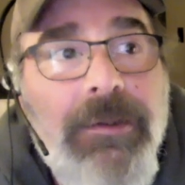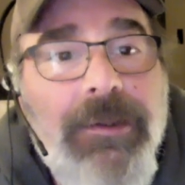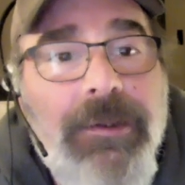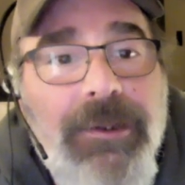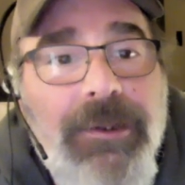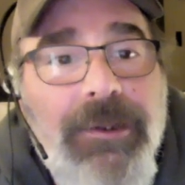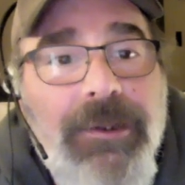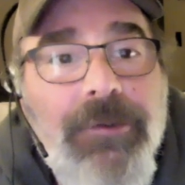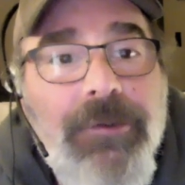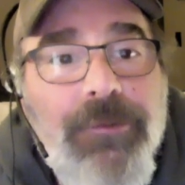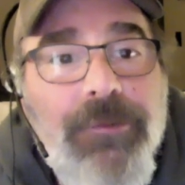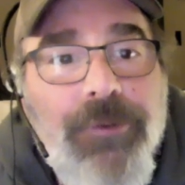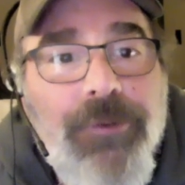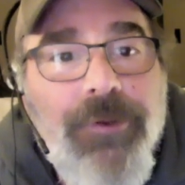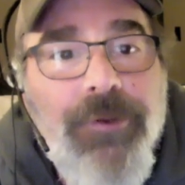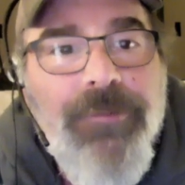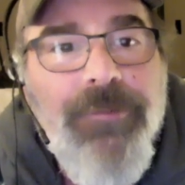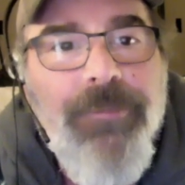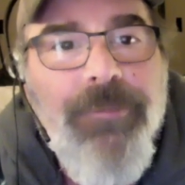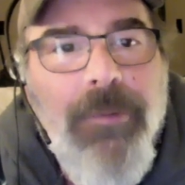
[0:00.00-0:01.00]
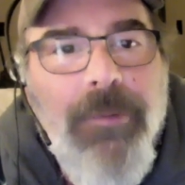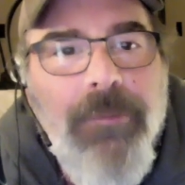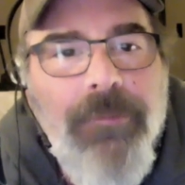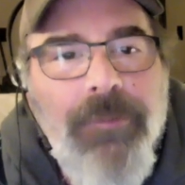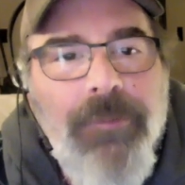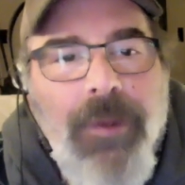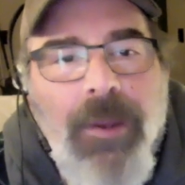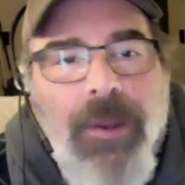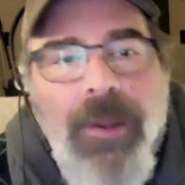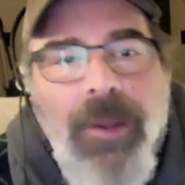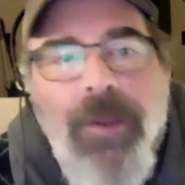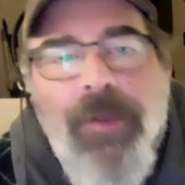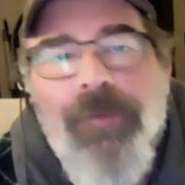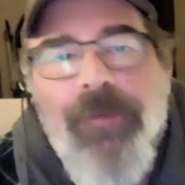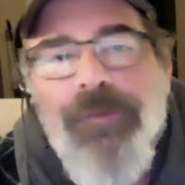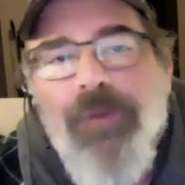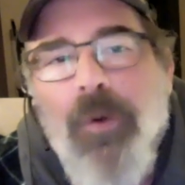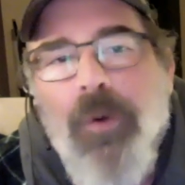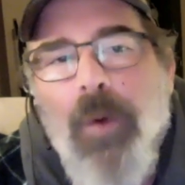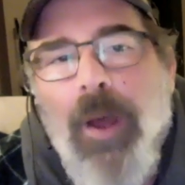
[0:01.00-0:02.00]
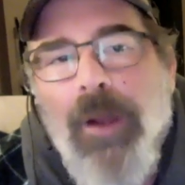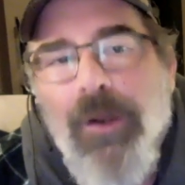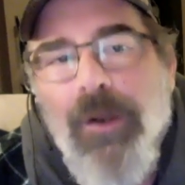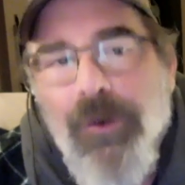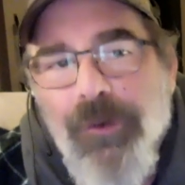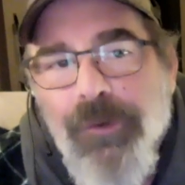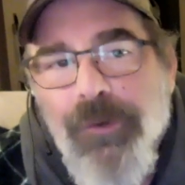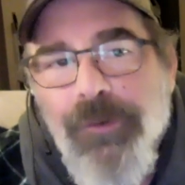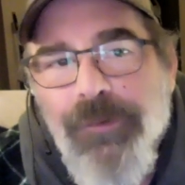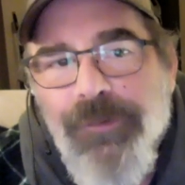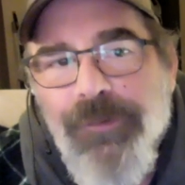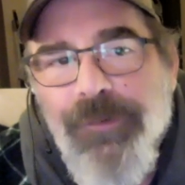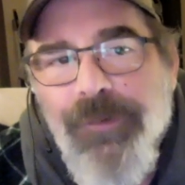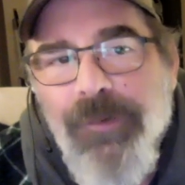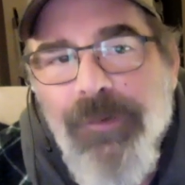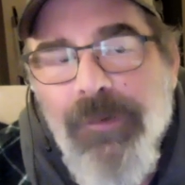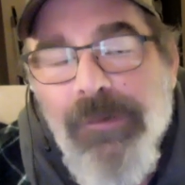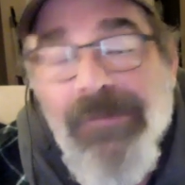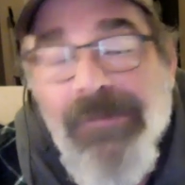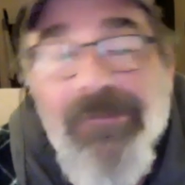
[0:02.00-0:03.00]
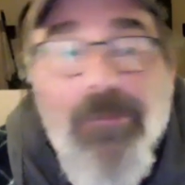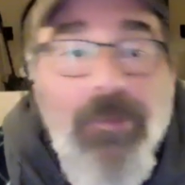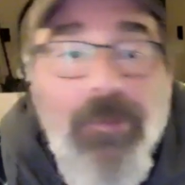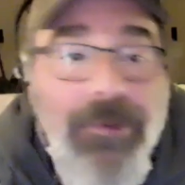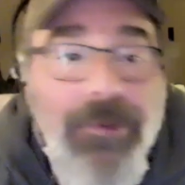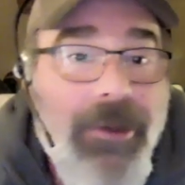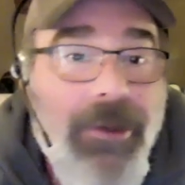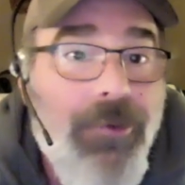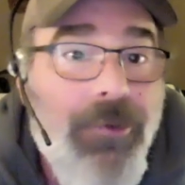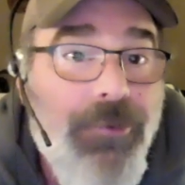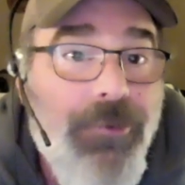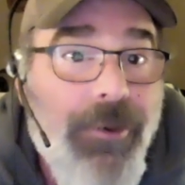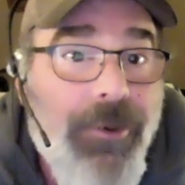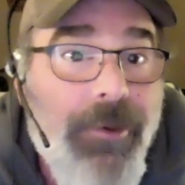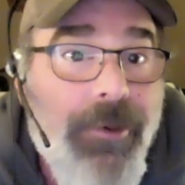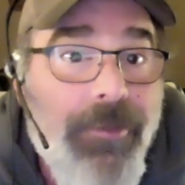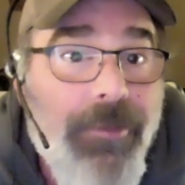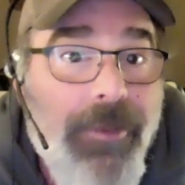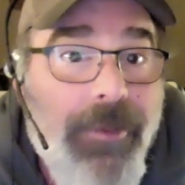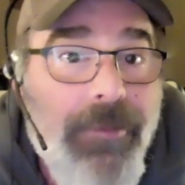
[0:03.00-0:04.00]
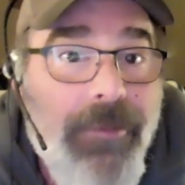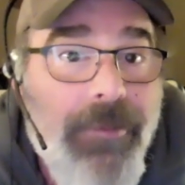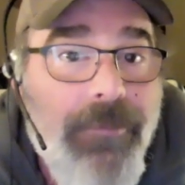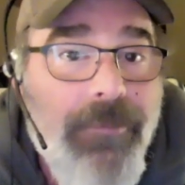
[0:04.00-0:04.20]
Eagle Crest Mountain. So I learned, what did I learn out of that?